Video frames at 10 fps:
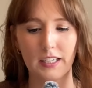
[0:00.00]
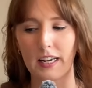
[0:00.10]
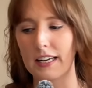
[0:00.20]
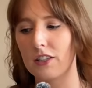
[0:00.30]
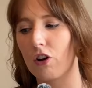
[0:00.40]
I
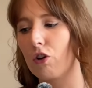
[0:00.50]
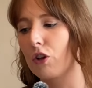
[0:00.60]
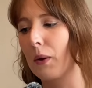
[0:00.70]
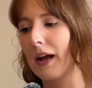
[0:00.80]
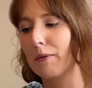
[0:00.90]
knit
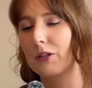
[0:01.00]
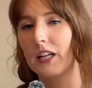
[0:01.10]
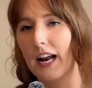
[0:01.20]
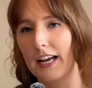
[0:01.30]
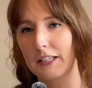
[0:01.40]
all the way up to
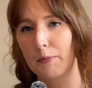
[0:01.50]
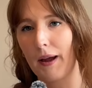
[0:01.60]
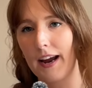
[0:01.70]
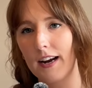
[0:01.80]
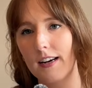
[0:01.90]
the last
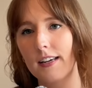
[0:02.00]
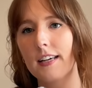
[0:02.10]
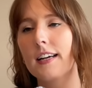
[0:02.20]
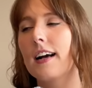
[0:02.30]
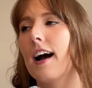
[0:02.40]
pair.
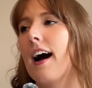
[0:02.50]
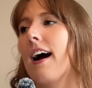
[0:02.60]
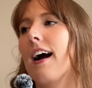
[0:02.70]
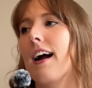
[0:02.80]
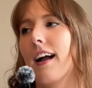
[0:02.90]

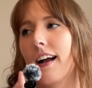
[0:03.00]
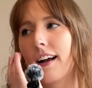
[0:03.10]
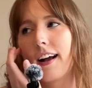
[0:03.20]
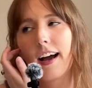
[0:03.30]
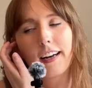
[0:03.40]

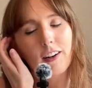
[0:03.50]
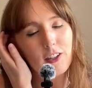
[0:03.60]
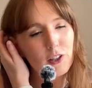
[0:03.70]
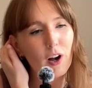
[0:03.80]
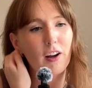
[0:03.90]
And I
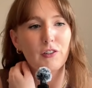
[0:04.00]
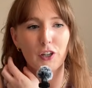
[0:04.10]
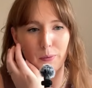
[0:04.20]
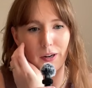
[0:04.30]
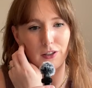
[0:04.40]
also have
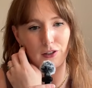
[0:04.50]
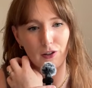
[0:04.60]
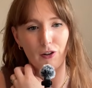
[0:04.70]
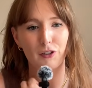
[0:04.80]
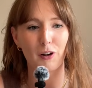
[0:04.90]
2 pairs of
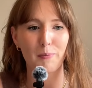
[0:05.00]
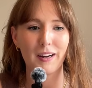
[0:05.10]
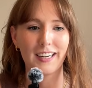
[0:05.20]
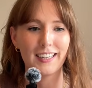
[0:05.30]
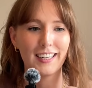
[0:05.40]
socks on
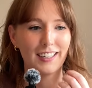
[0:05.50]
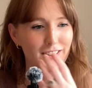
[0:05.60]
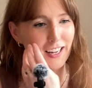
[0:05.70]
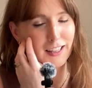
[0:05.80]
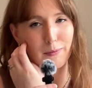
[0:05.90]
my
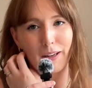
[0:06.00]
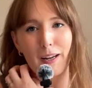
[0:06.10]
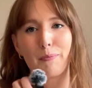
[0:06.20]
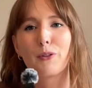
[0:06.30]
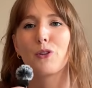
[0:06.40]
needles at the
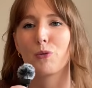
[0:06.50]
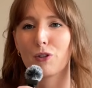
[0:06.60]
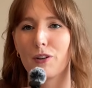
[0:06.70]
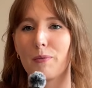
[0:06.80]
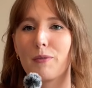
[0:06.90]
minute, but those
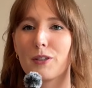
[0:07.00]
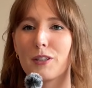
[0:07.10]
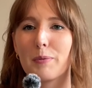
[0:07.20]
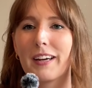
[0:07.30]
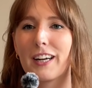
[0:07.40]
aren't
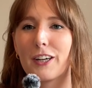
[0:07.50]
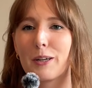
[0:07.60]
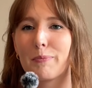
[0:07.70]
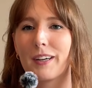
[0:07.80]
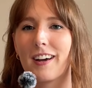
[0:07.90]
to be
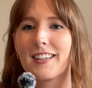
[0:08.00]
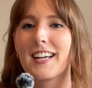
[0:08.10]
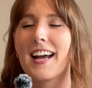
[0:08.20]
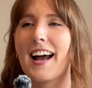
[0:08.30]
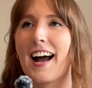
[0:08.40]
included because
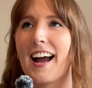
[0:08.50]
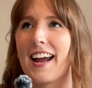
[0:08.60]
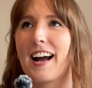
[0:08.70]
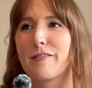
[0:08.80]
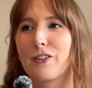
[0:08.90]
I
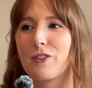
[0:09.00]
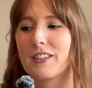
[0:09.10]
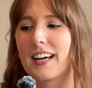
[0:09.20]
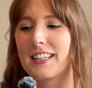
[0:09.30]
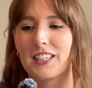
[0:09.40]
have
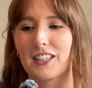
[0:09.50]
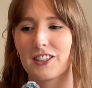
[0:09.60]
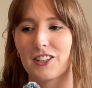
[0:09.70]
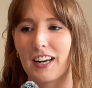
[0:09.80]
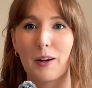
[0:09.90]
not had a
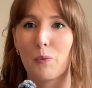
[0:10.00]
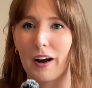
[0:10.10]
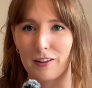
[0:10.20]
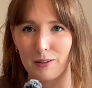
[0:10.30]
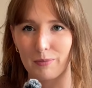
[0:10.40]
chance to like
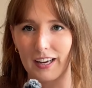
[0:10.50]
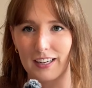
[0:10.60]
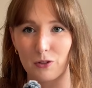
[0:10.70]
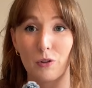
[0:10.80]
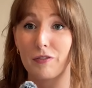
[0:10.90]
wear them
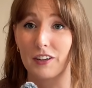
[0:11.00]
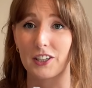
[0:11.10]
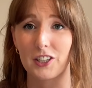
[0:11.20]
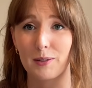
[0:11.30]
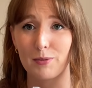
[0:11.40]
yet or
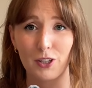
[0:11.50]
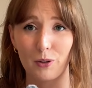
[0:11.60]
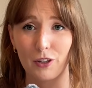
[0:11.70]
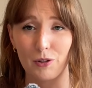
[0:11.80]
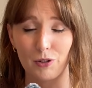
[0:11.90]
finish them,
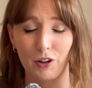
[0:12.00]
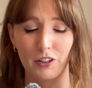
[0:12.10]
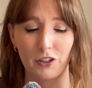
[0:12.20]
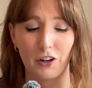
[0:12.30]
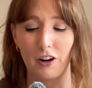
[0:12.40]
so who knows how
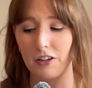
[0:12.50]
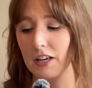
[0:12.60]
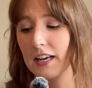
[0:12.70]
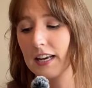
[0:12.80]
they'll turn out.